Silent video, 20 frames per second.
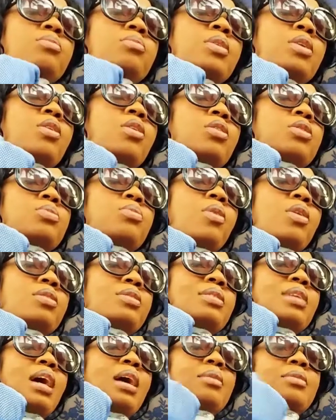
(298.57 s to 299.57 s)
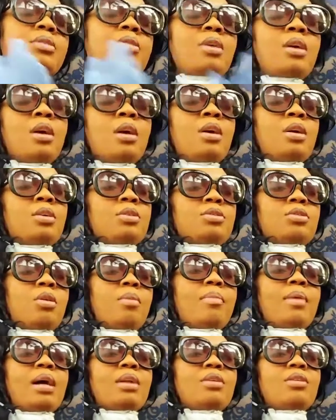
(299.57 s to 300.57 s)
because most times
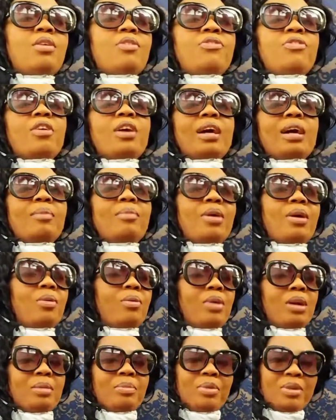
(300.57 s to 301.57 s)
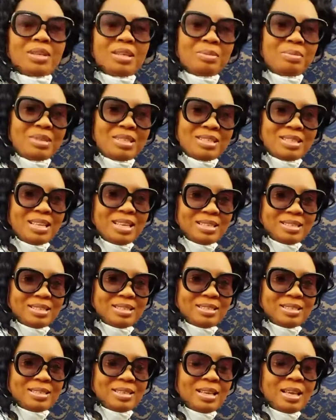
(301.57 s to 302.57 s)
some man don't forget about in well body
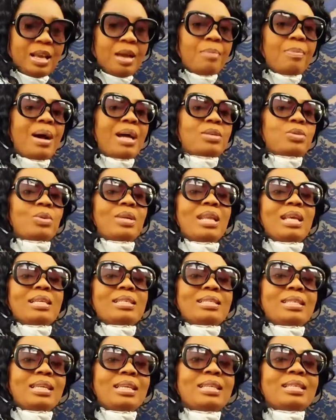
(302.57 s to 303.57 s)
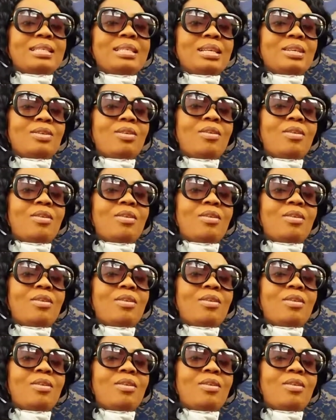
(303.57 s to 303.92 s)
business, password and say this sick